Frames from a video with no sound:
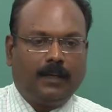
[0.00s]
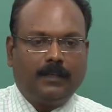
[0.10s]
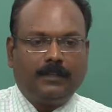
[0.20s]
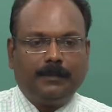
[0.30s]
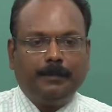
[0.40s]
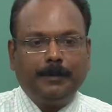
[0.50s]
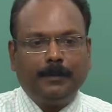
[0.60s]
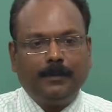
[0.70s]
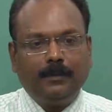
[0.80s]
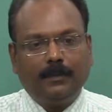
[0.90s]
And some
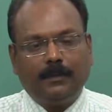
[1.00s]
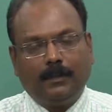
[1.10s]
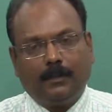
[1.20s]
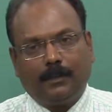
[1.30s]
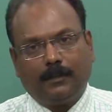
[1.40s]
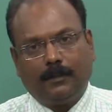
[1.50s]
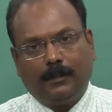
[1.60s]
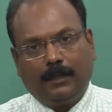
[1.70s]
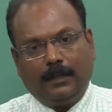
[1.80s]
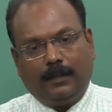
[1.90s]
people,
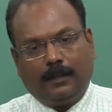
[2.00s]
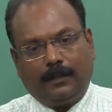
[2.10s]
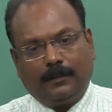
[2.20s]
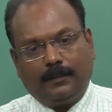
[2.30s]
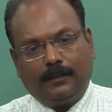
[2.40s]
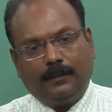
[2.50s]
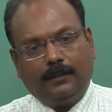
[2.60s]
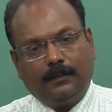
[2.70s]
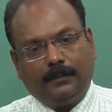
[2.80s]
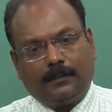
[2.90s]
as I
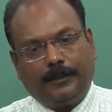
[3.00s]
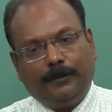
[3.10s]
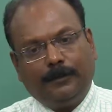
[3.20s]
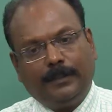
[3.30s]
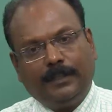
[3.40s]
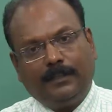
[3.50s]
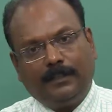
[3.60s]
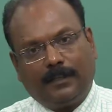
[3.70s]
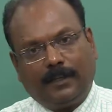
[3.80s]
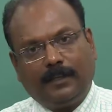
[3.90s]
said, try to read
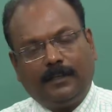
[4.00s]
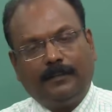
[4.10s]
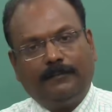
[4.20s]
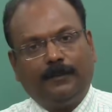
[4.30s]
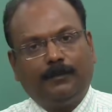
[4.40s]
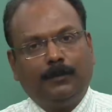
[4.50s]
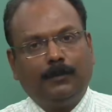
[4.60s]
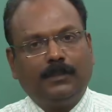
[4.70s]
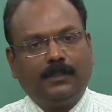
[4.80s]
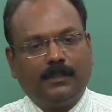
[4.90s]
directly from
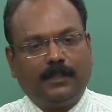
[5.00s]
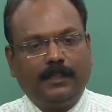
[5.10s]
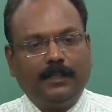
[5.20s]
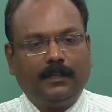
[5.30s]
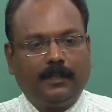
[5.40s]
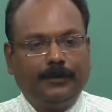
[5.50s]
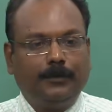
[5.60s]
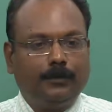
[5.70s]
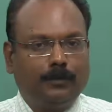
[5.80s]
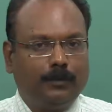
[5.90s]
notes and screen, and
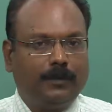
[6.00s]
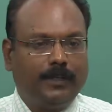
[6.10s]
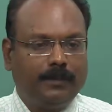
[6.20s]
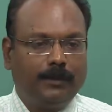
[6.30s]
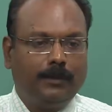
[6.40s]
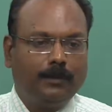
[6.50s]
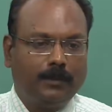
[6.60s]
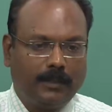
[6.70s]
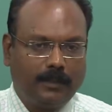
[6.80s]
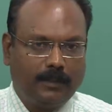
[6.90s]
you should never
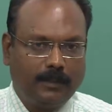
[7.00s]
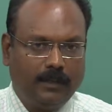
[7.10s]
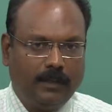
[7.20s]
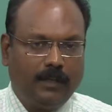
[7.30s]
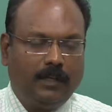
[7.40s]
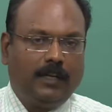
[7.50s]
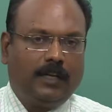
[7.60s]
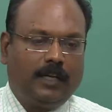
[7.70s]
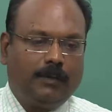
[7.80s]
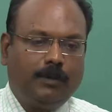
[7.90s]
do that.
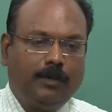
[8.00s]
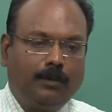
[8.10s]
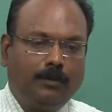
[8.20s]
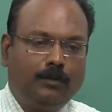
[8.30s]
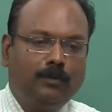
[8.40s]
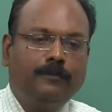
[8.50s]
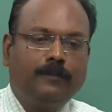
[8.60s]
Never talk too